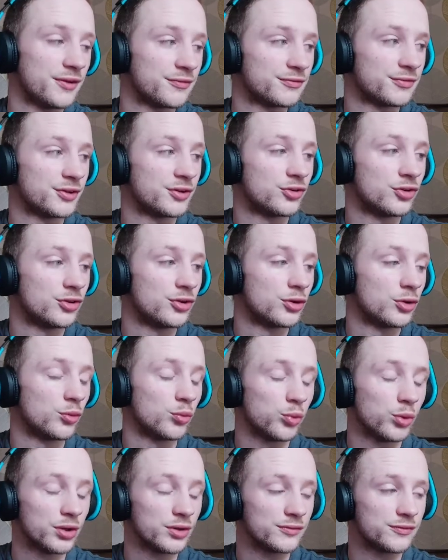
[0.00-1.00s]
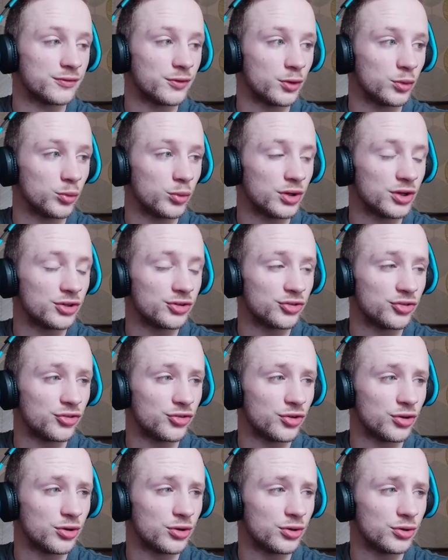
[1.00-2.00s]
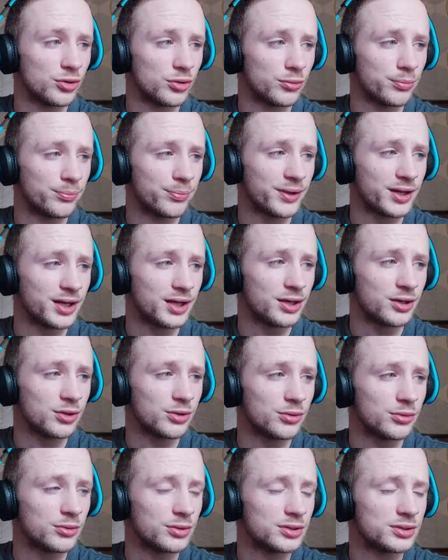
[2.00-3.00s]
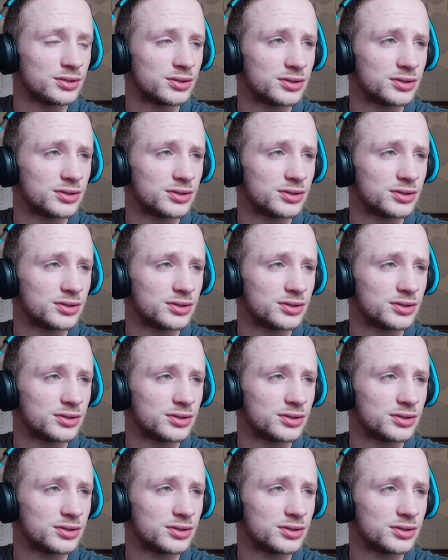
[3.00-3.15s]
for it to do one full wash, so about